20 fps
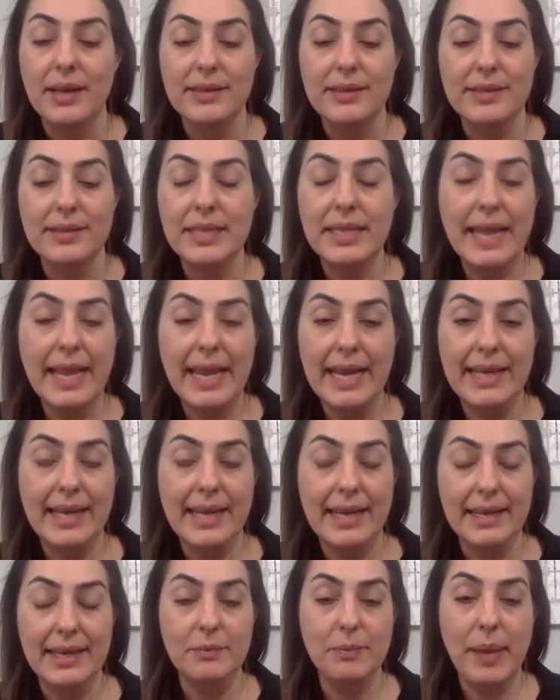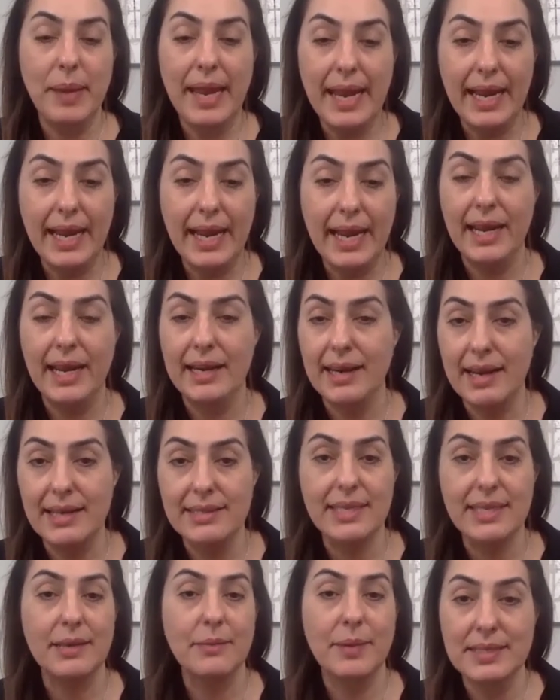delay getting paid,
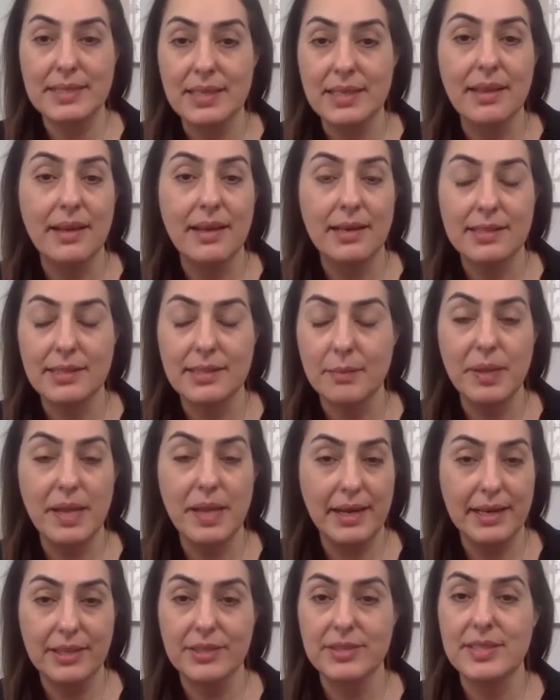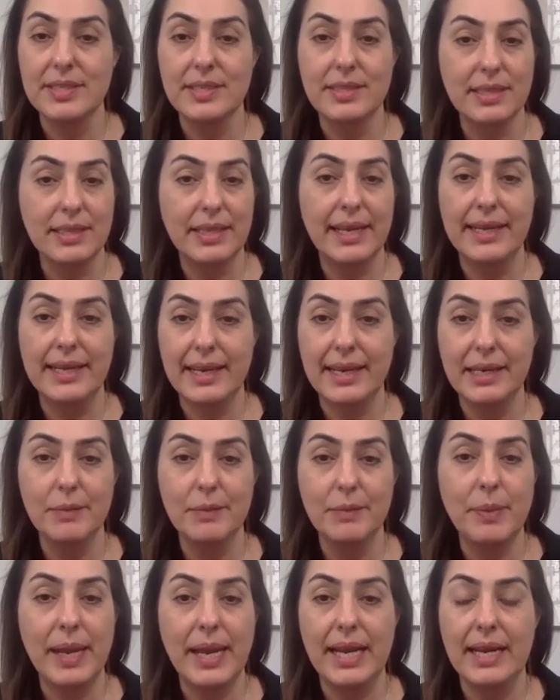asking my suppliers to delay getting
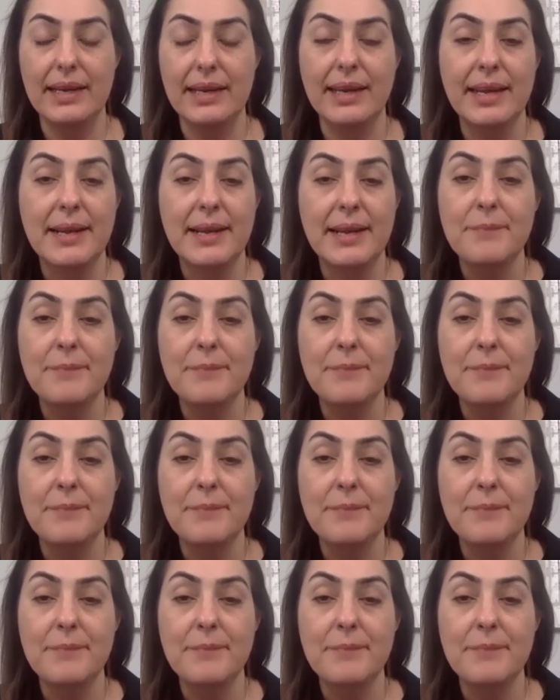paid.